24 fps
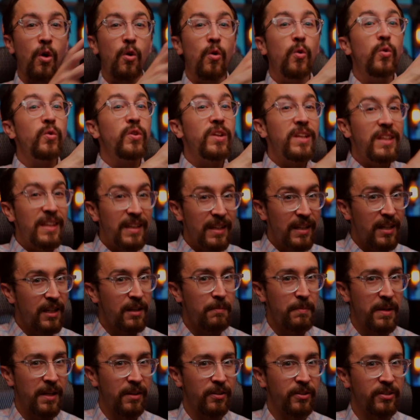only the
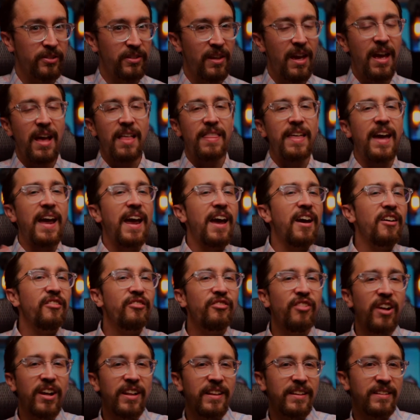emails that have
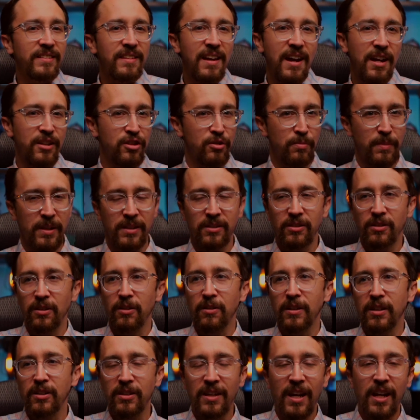file attachments. So you
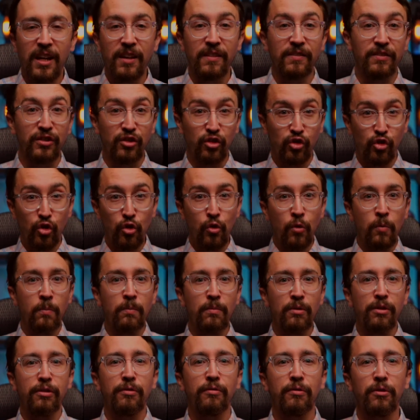can kind of
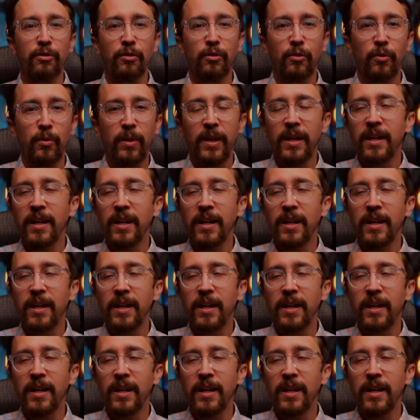zoom through